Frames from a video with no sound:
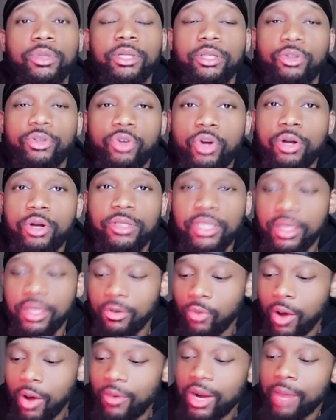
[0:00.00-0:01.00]
You get what I'm saying?
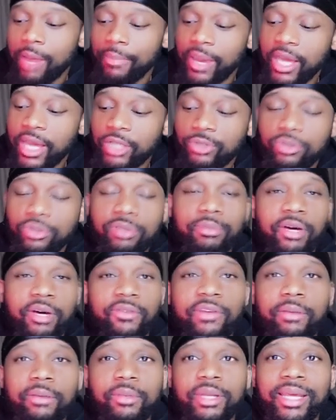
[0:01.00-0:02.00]
Why would I bash you to my
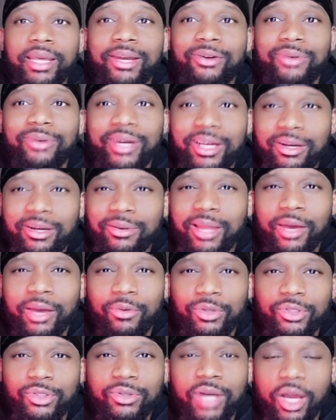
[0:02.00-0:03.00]
family? They don't care like
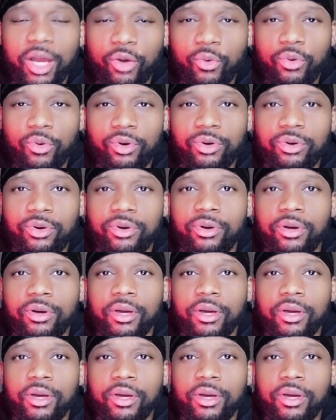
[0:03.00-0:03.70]
what you got going on.